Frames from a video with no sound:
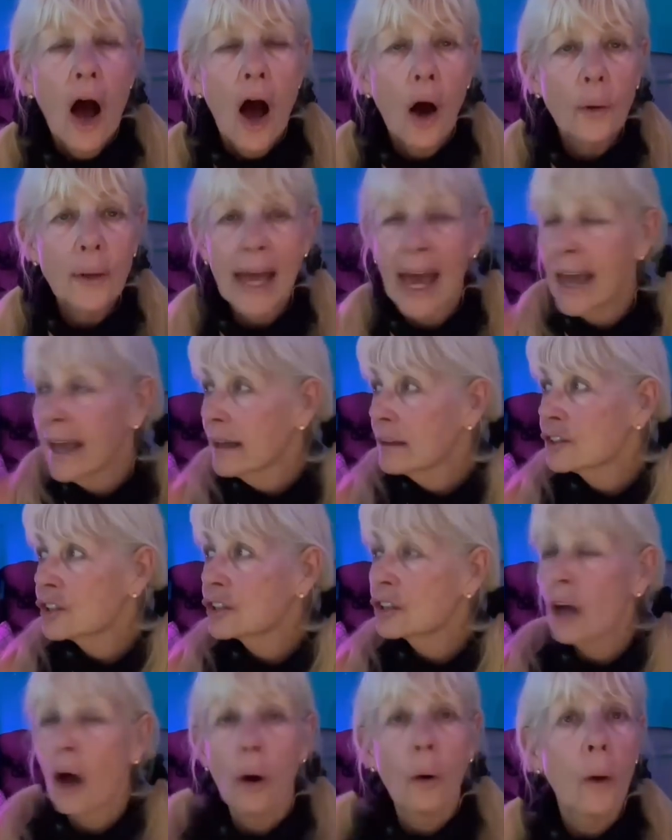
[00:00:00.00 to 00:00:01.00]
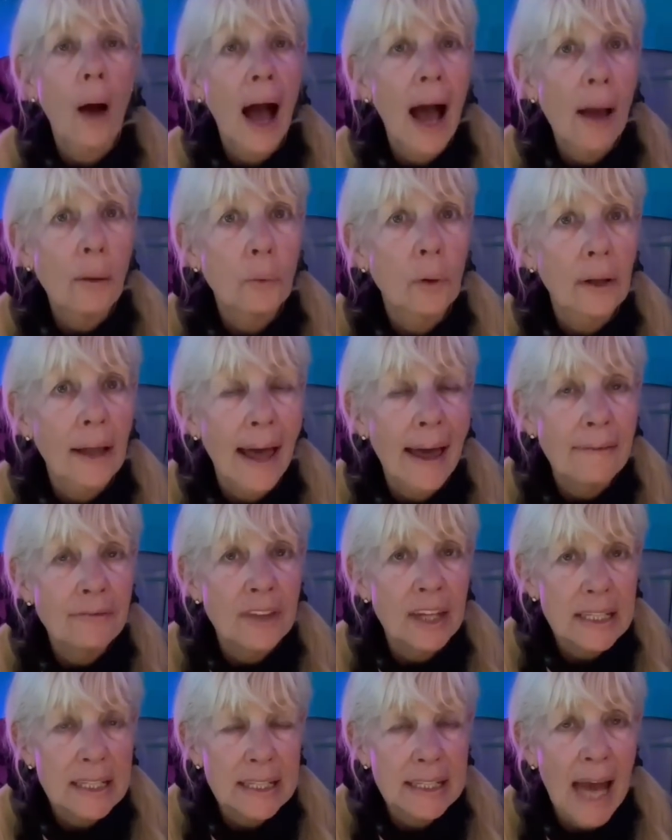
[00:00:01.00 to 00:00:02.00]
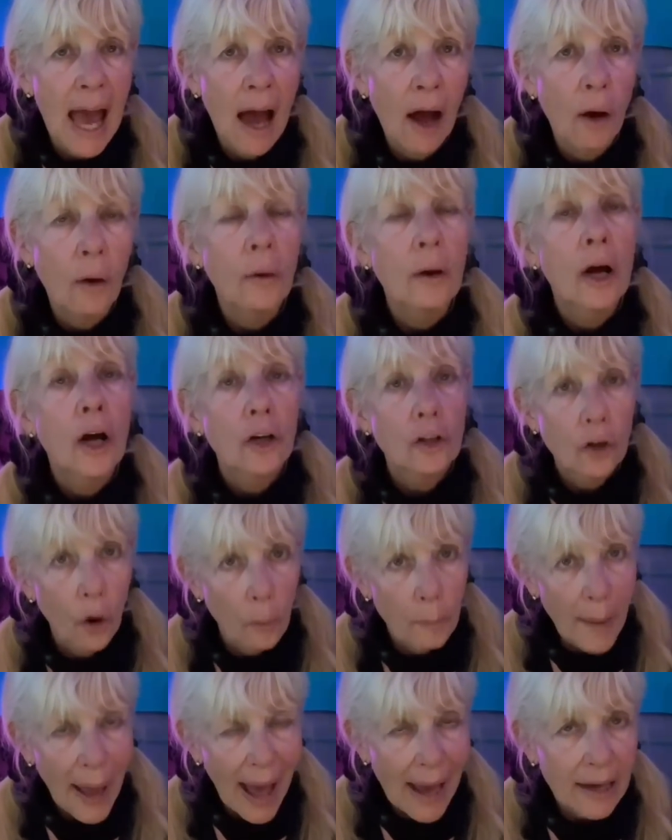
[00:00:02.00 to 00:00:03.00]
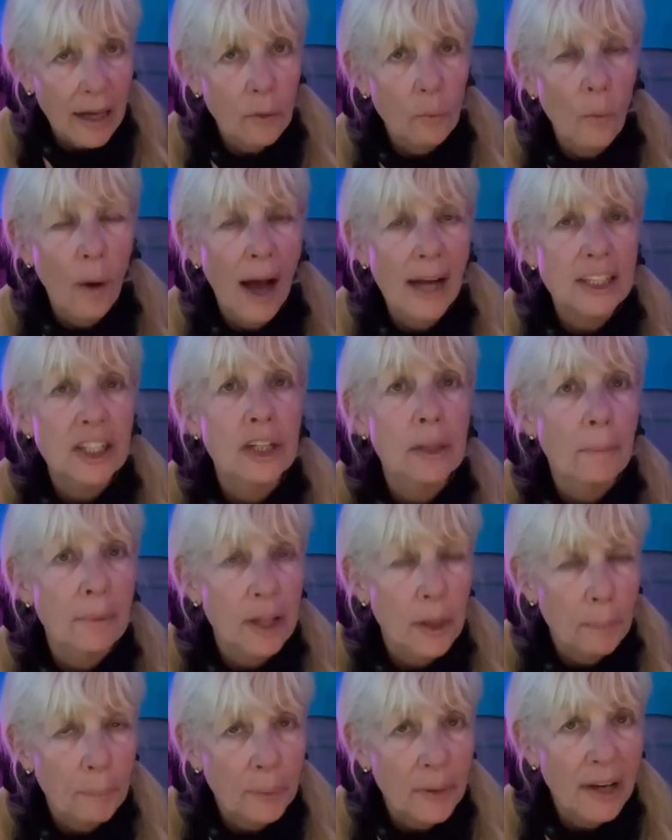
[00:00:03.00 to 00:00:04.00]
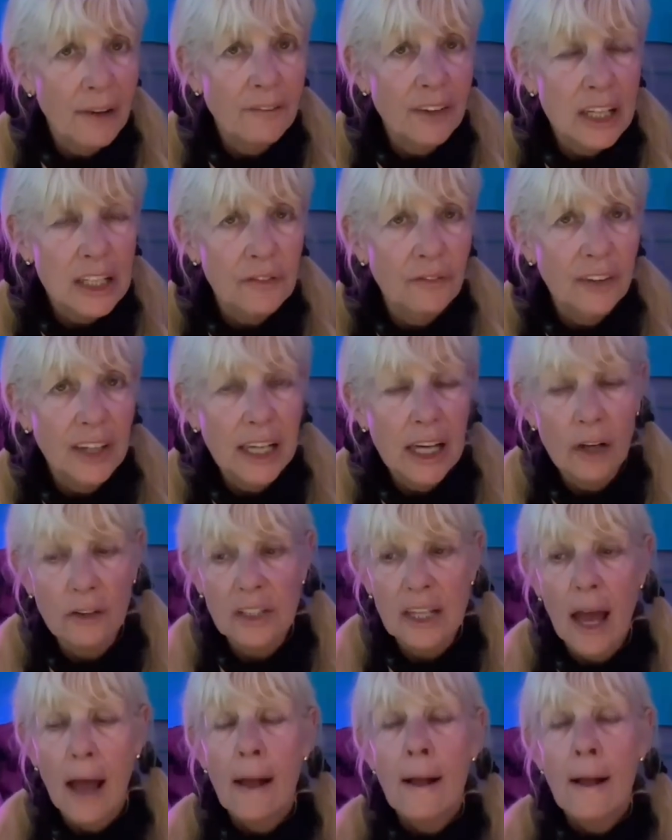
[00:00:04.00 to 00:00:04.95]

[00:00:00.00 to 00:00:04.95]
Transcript: Okay, so I will end this now. Go back and watch some of the previous videos.